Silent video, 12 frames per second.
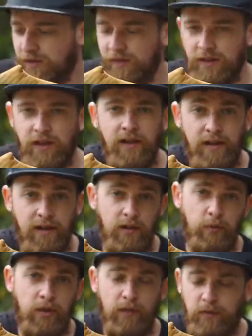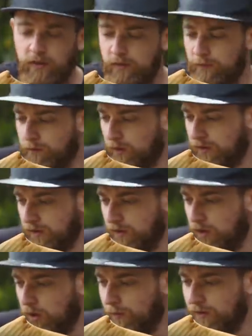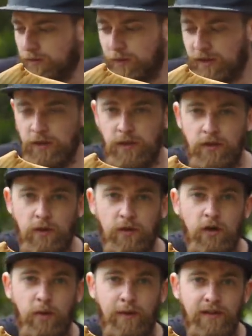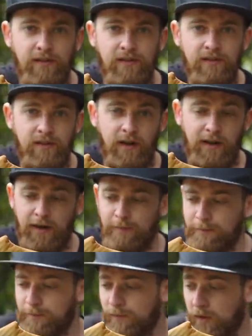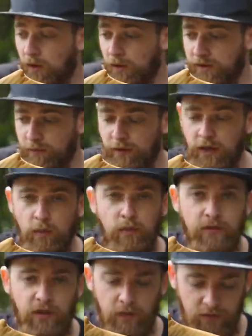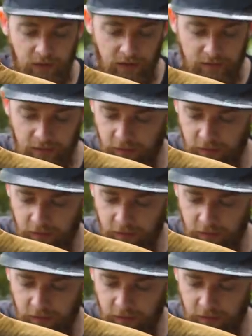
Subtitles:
And in the previous vlog in the comments, we had a lot of comments asking for help with self-takes.